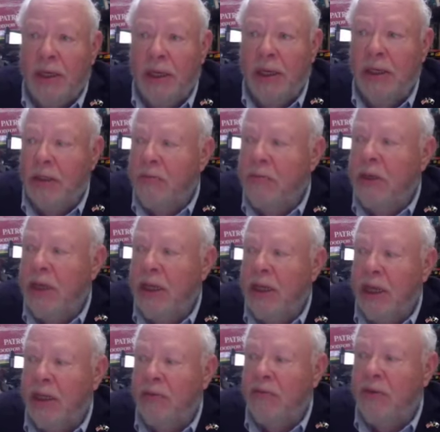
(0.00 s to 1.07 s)
And to me,
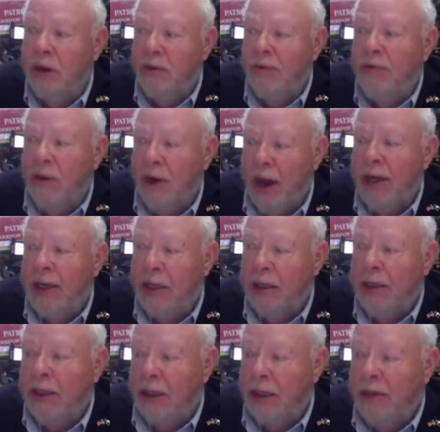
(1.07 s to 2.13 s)
that's very
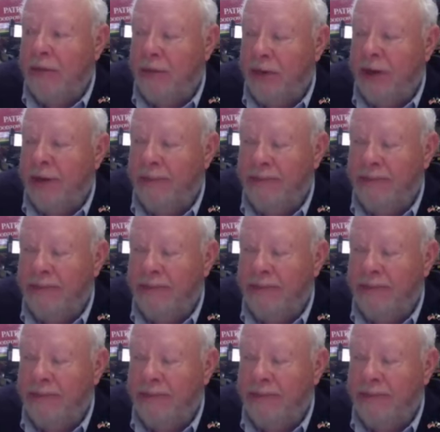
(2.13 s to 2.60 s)
frightening if